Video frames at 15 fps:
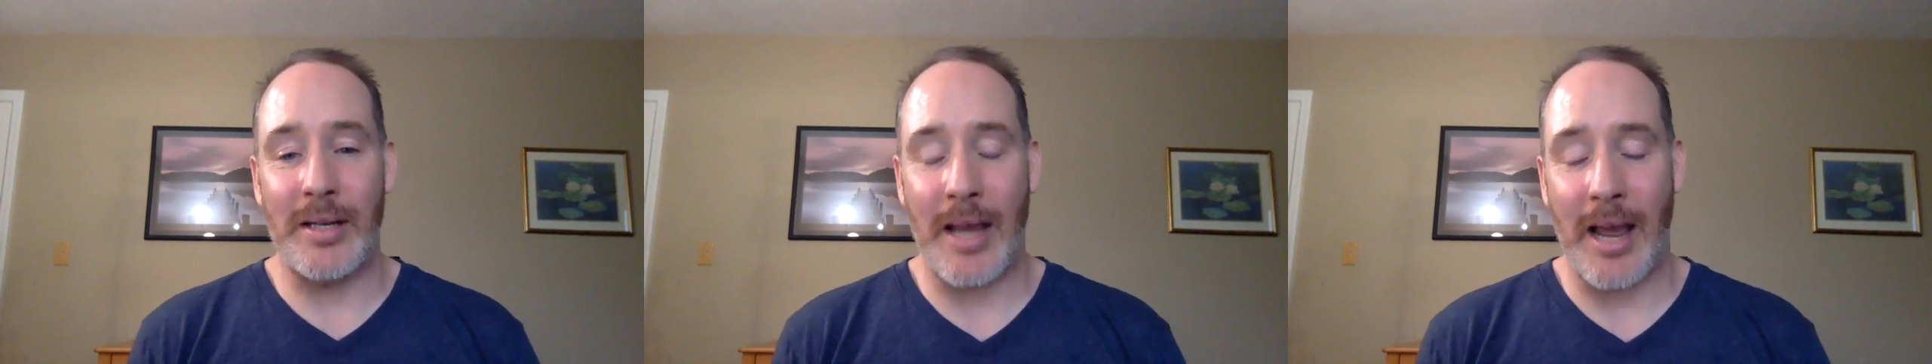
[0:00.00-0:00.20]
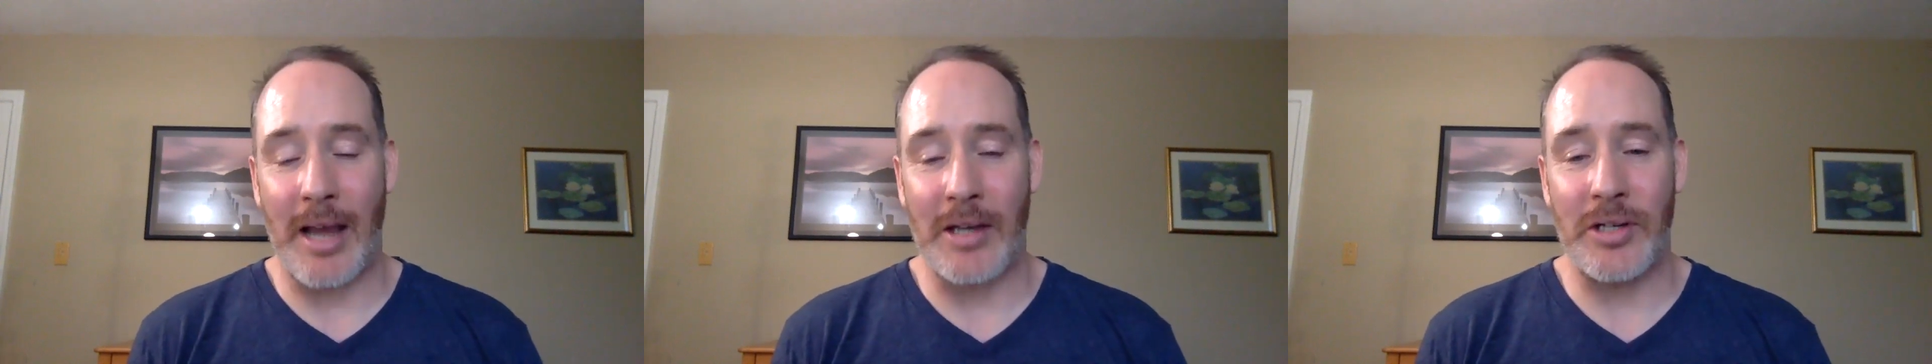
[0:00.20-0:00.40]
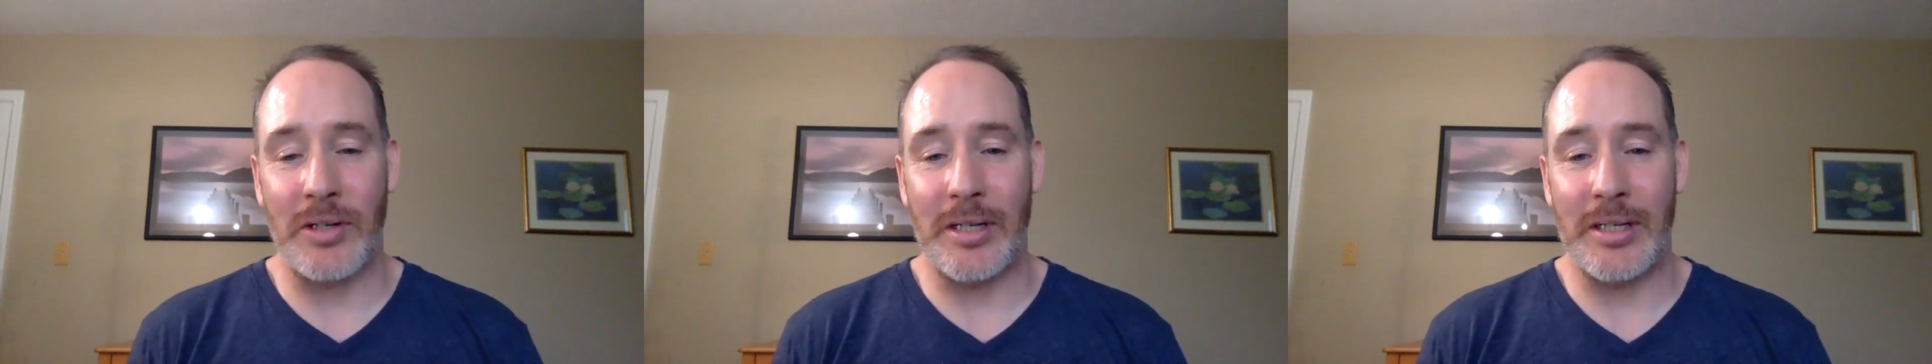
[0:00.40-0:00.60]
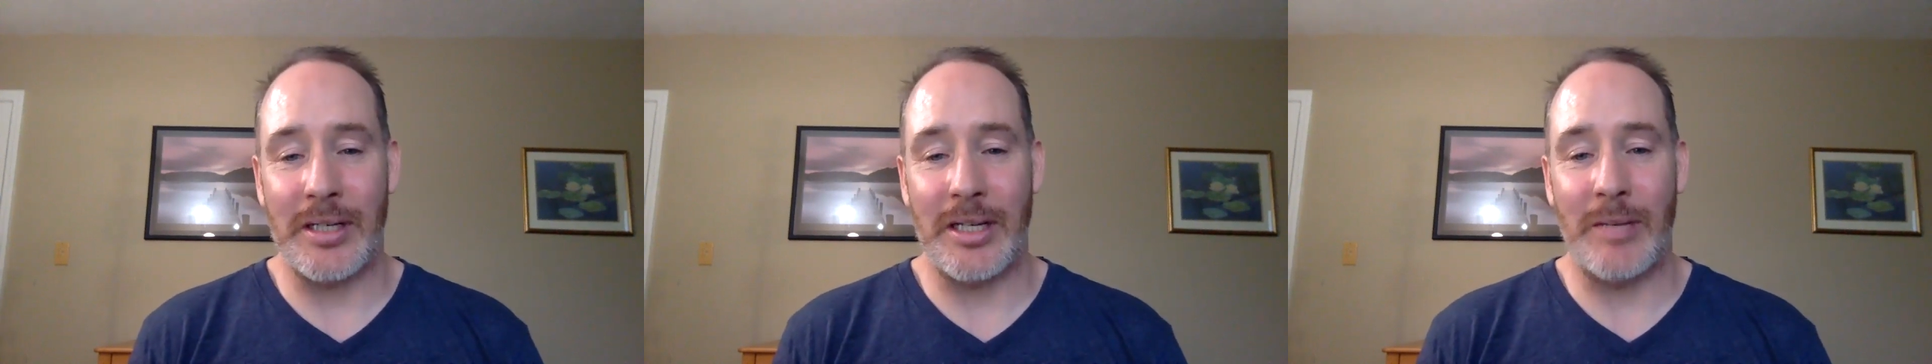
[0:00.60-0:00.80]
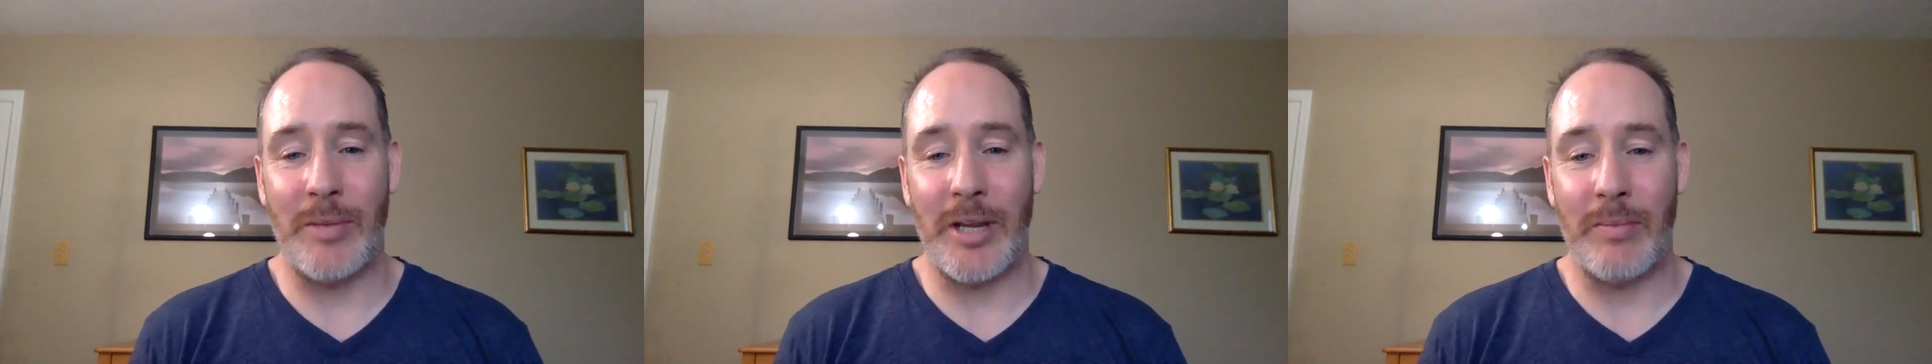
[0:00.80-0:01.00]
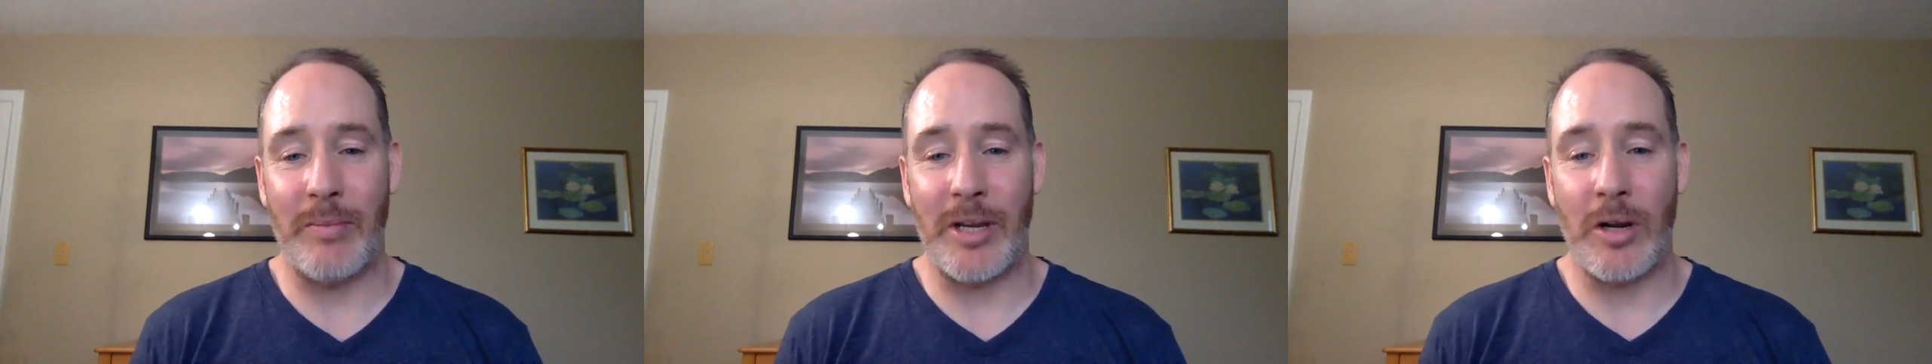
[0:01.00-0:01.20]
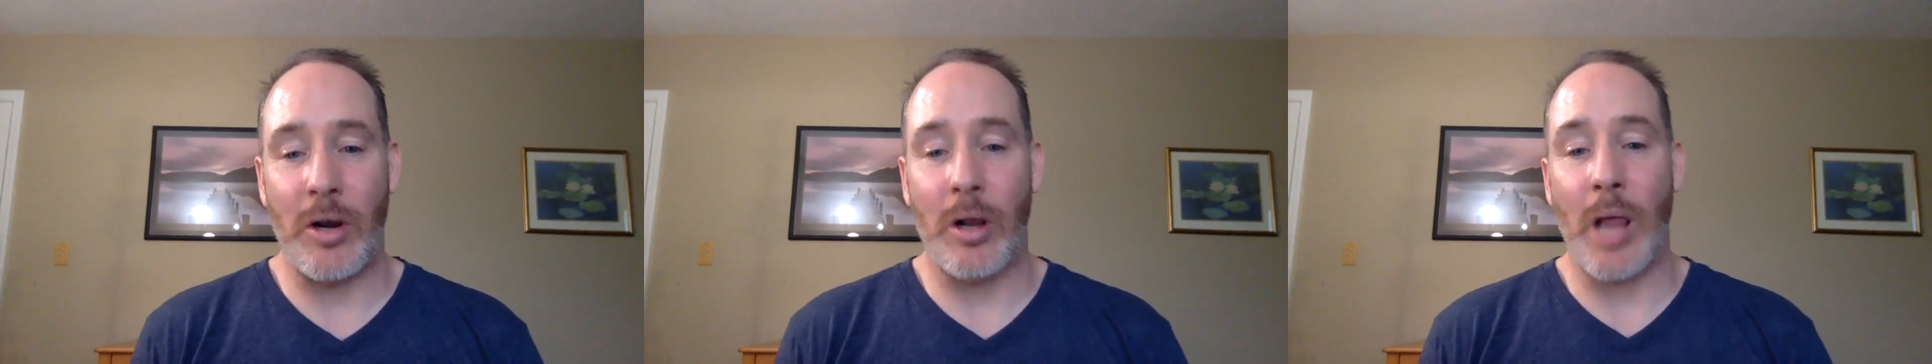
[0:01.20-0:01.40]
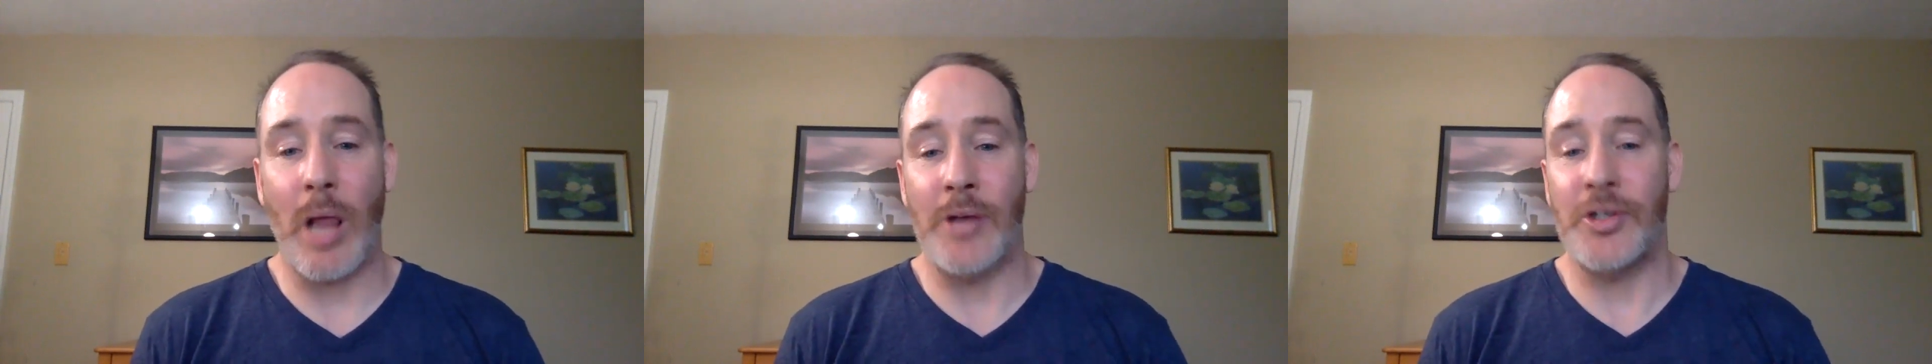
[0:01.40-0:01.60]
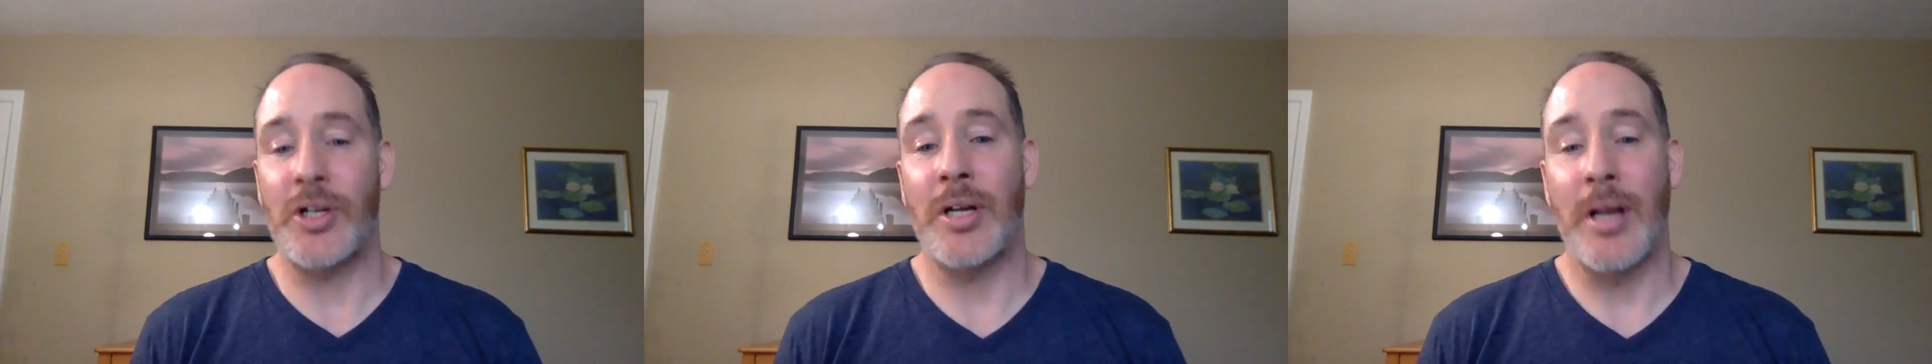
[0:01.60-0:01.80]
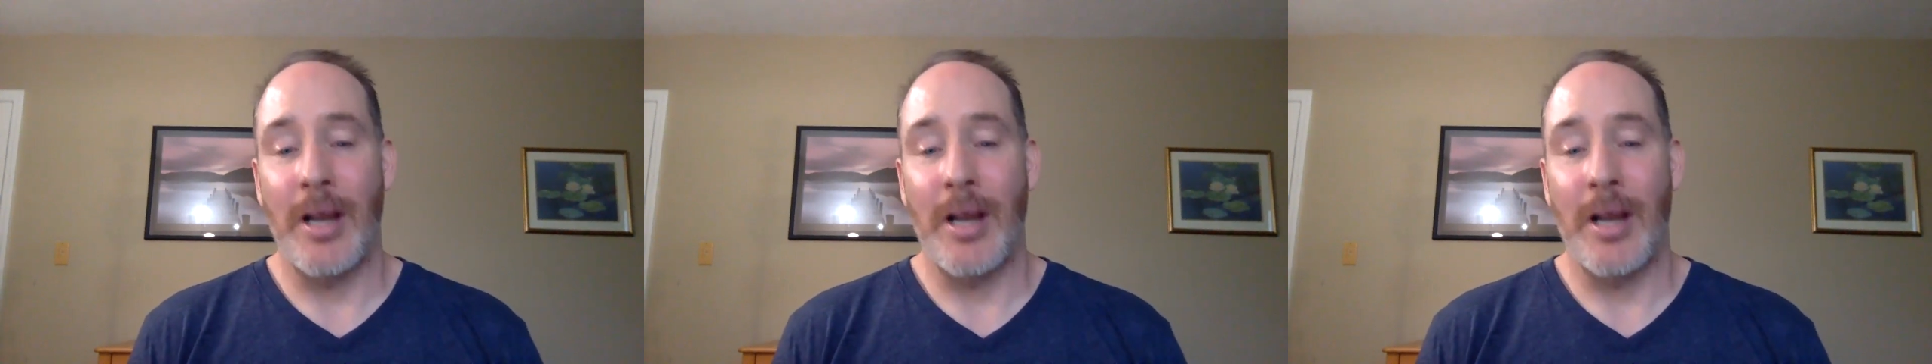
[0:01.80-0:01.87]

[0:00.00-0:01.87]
to actually see me cook lunch